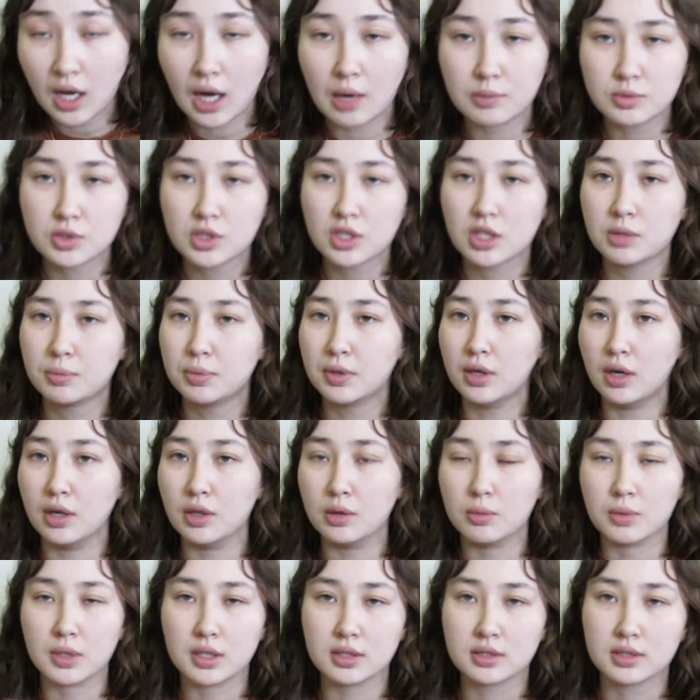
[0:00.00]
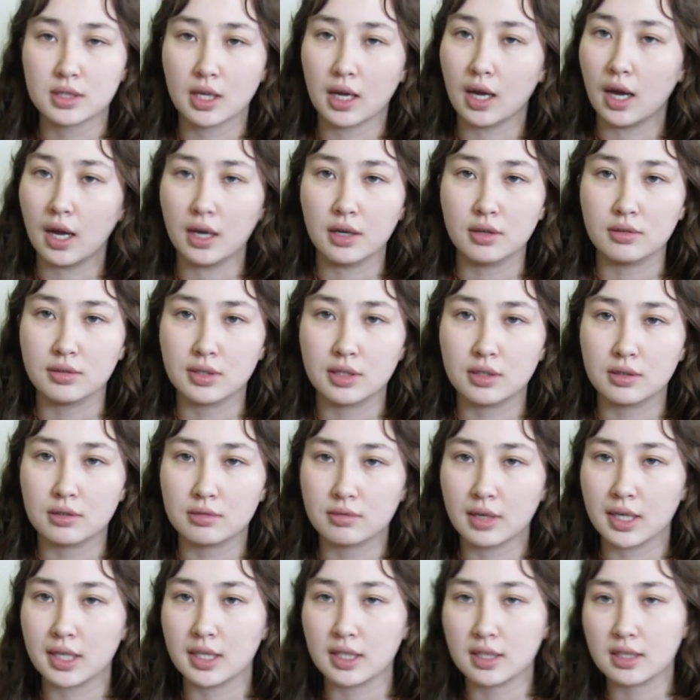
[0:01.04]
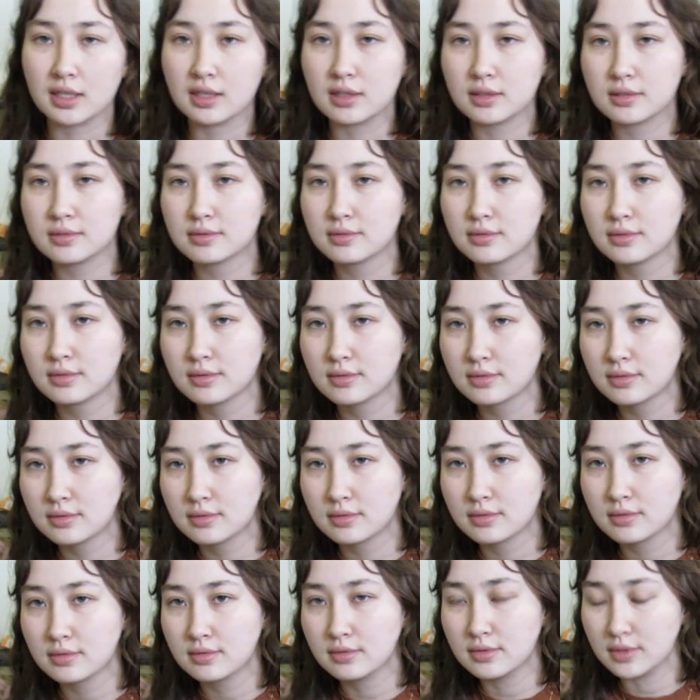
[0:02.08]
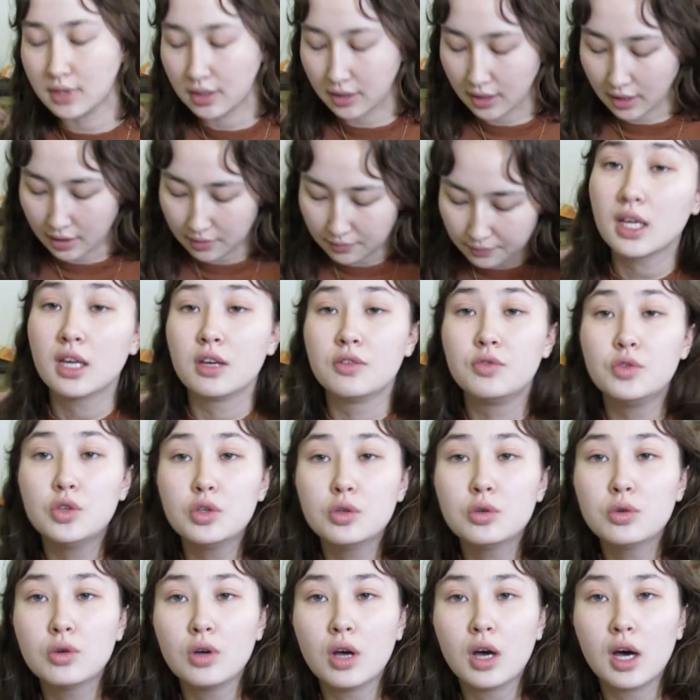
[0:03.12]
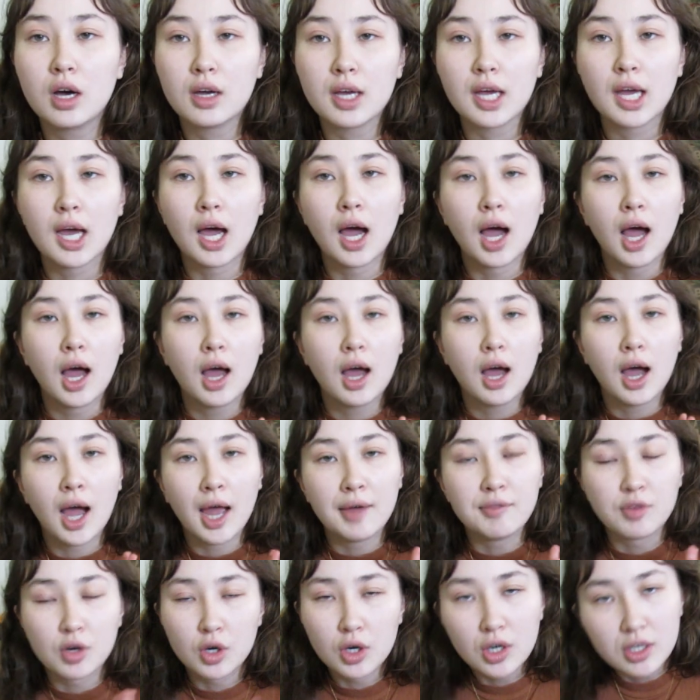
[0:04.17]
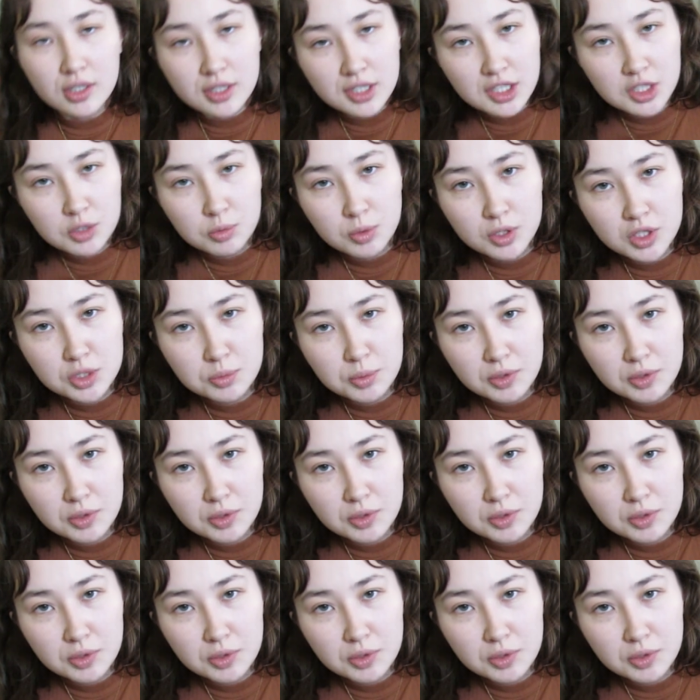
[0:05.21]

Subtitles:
I'm just gonna put all the words that I don't know right here. Okay. I've heard these words